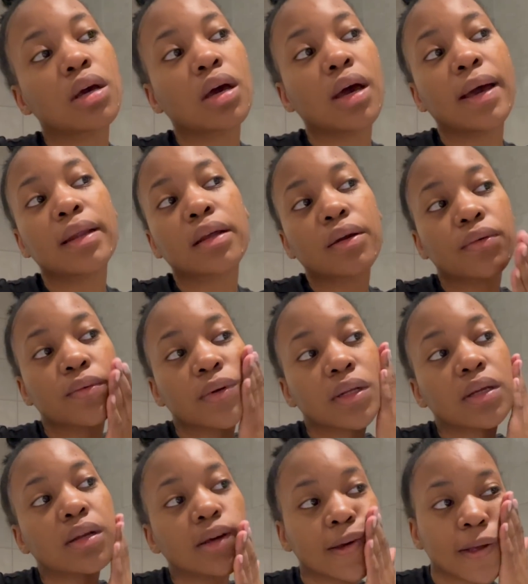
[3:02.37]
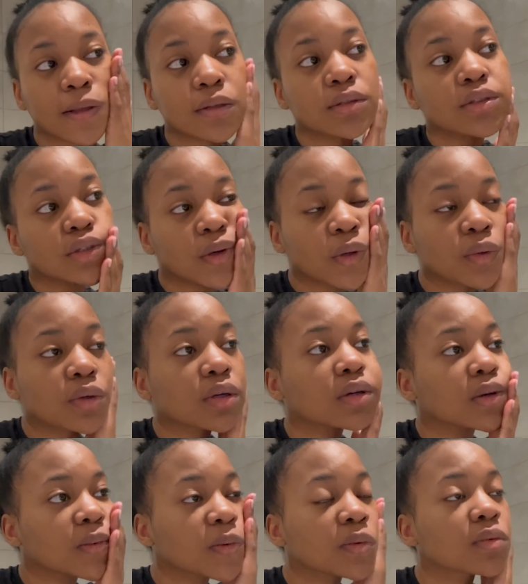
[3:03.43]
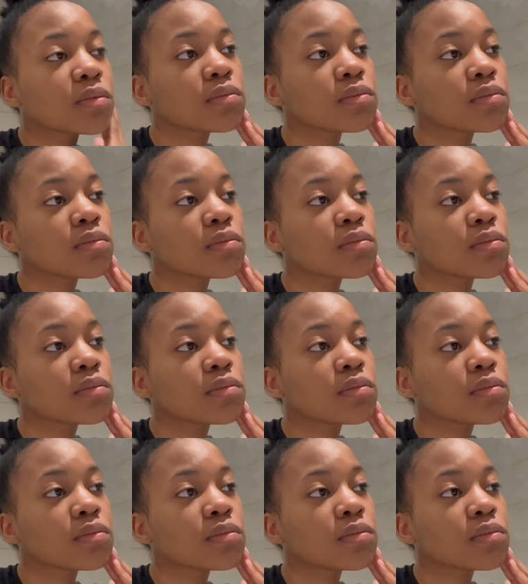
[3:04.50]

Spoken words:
And I really like this toner.